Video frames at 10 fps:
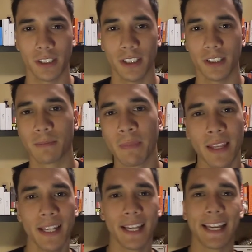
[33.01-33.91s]
season,
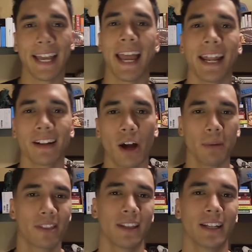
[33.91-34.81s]
and it got
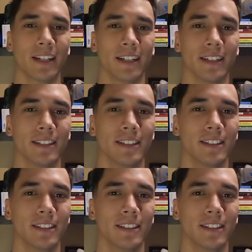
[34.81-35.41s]
me thinking.